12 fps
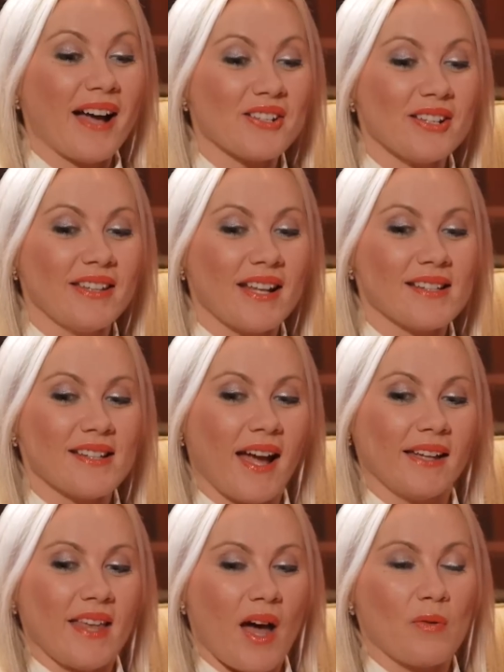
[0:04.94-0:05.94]
actually, that
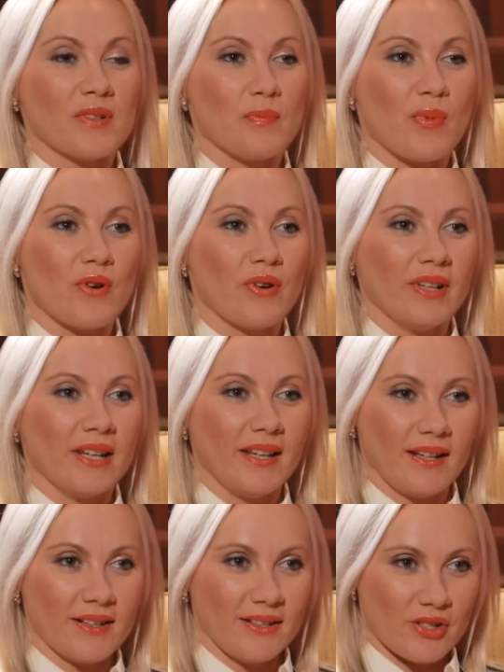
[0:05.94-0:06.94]
idea was born
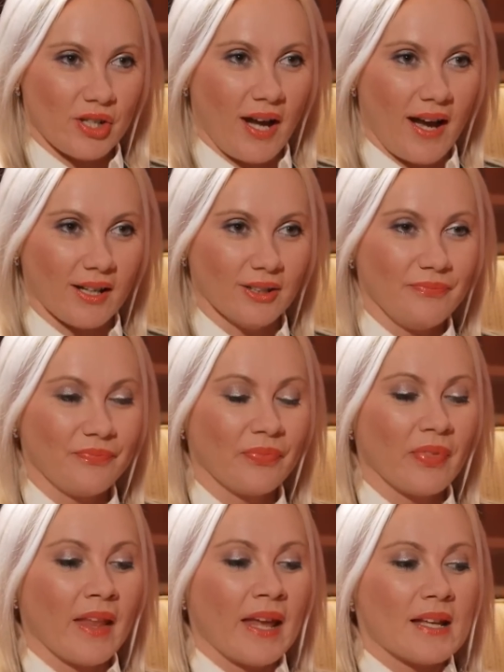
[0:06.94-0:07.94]
here in Chicago. Mm
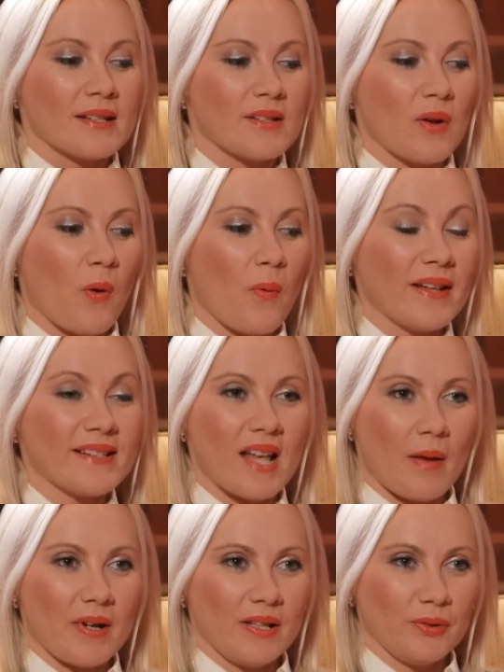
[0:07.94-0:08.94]
-hmm. So, one
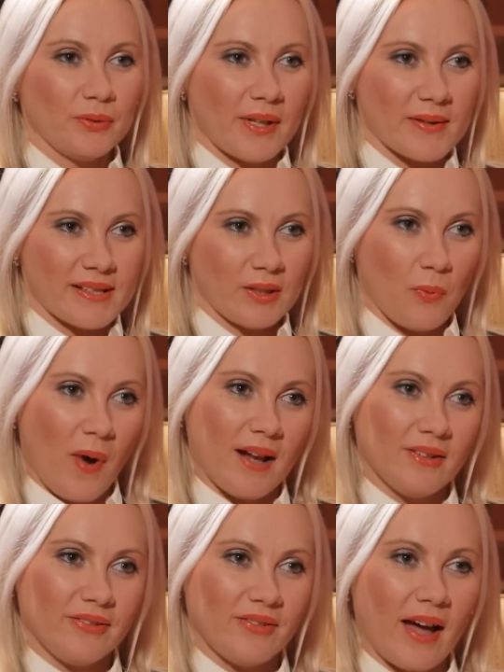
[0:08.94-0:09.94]
summer in
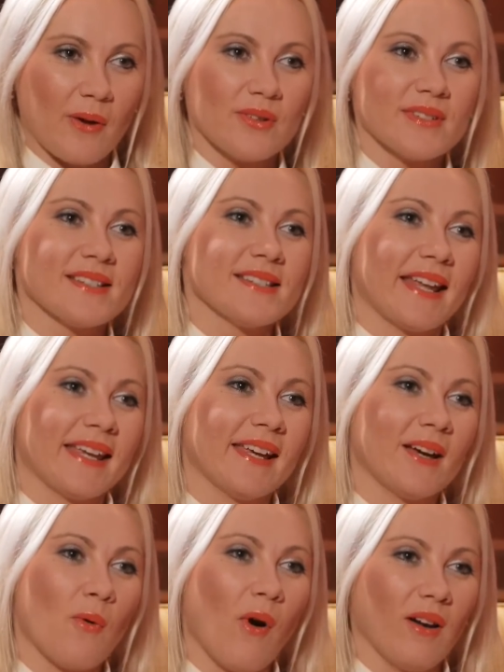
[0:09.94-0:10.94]
2012, I was
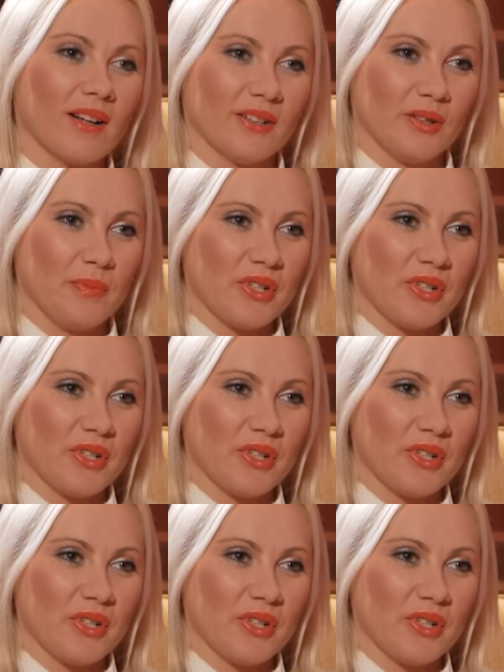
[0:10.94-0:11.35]
taking a walk on